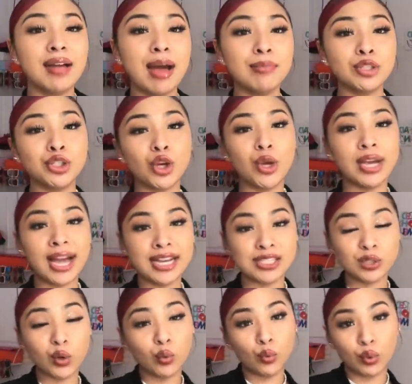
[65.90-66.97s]
gonna show you guys
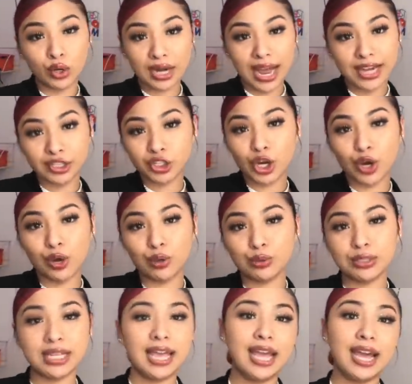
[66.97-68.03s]
what I
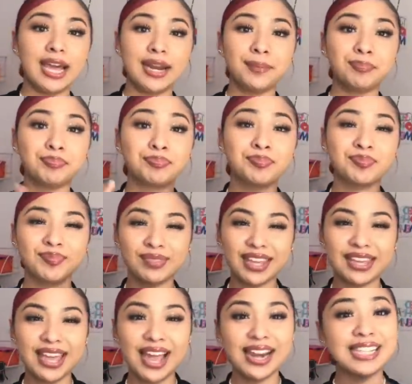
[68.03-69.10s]
chose and
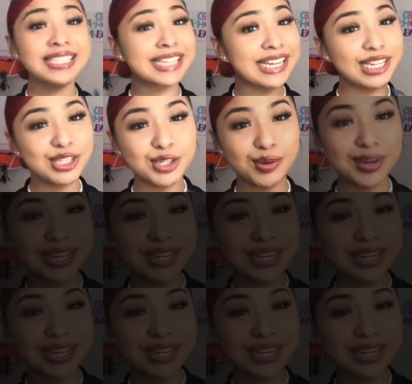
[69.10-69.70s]
yeah, let's get into it.